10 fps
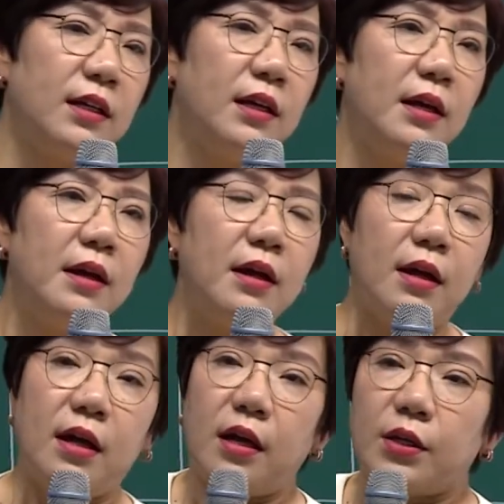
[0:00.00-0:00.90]
and
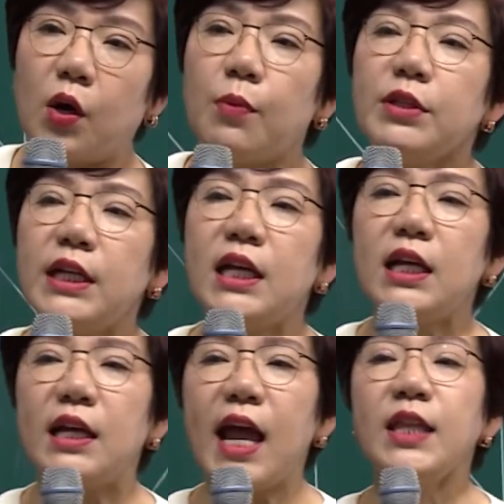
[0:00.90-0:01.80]
grow. There's a
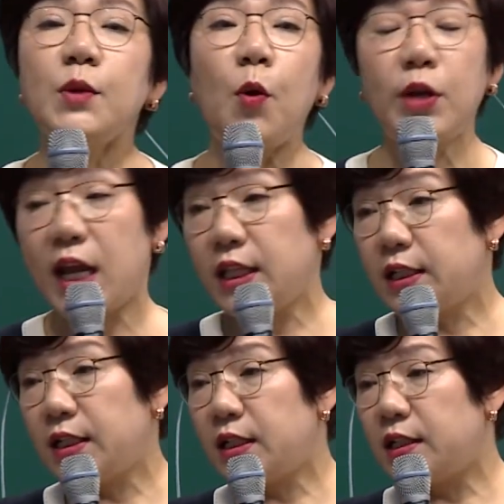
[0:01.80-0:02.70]
lot of
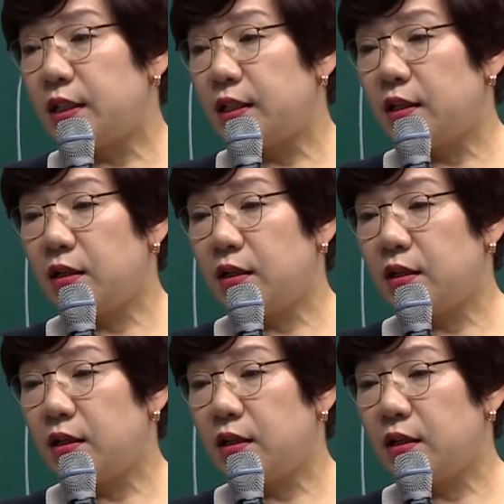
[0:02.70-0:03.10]
information